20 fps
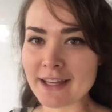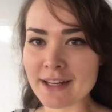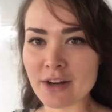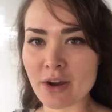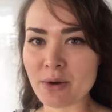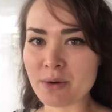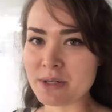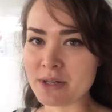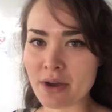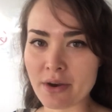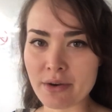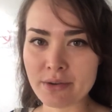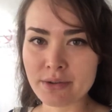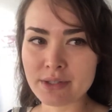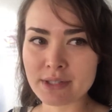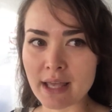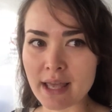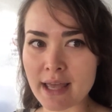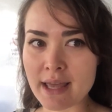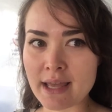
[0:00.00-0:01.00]
and no one
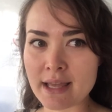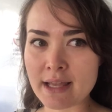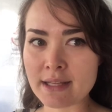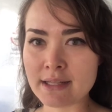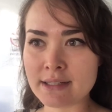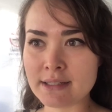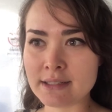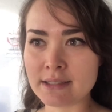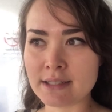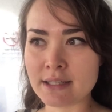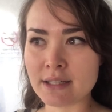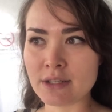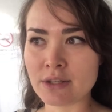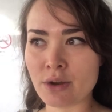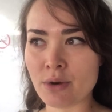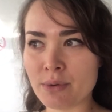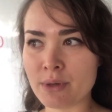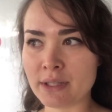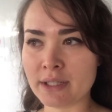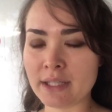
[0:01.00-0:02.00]
knows and
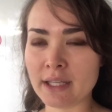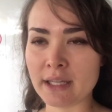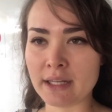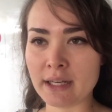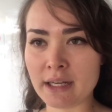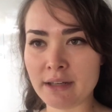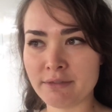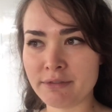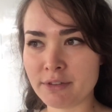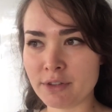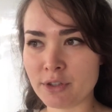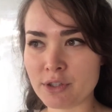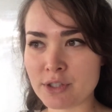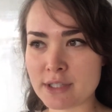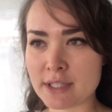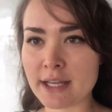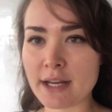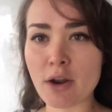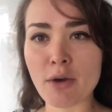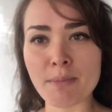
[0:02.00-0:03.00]
no one can
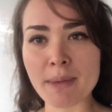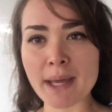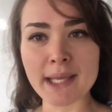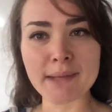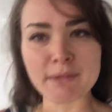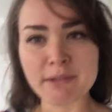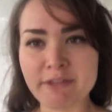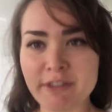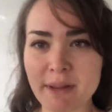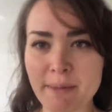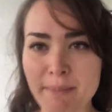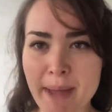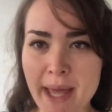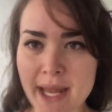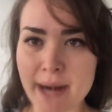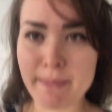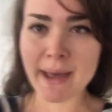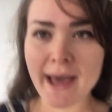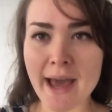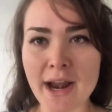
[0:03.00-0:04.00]
influence it or make me feel
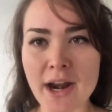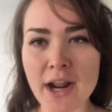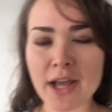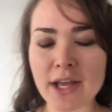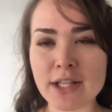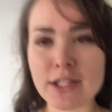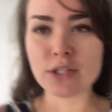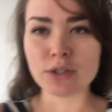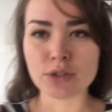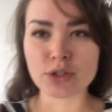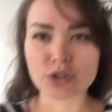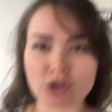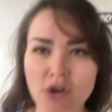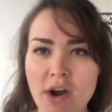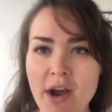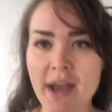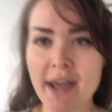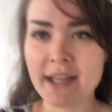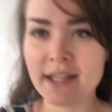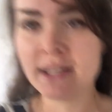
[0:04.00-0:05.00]
bad about it or
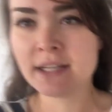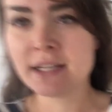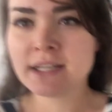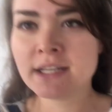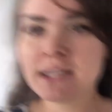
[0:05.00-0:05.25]
try and